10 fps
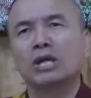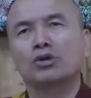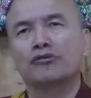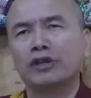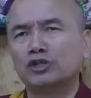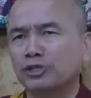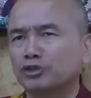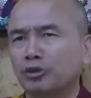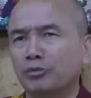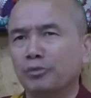Conventional
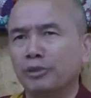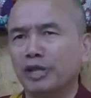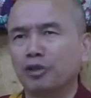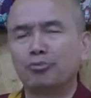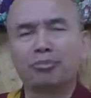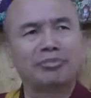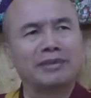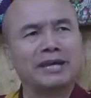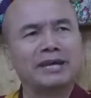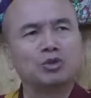dreaming meaning
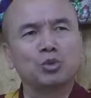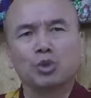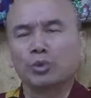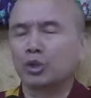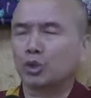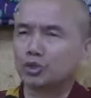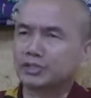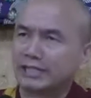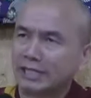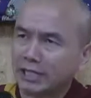that we go to
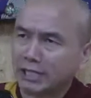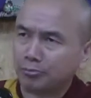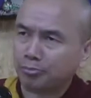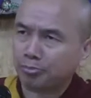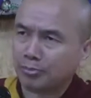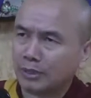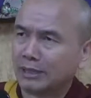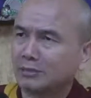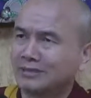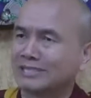sleep.
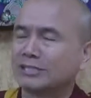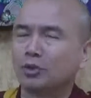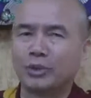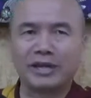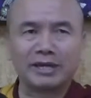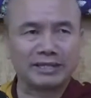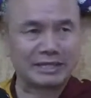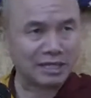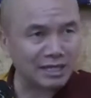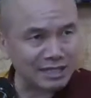Yesterday we had the
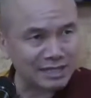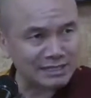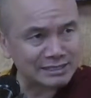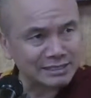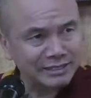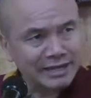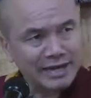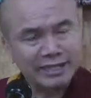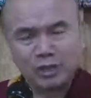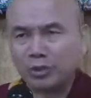class,
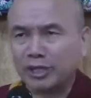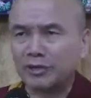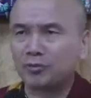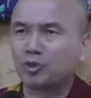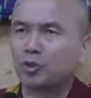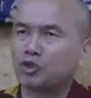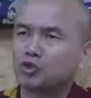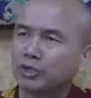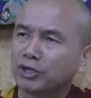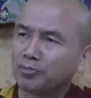and then we went
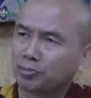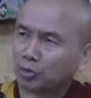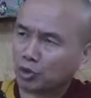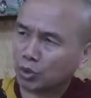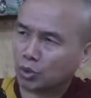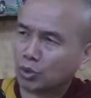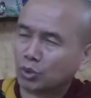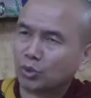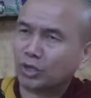to your own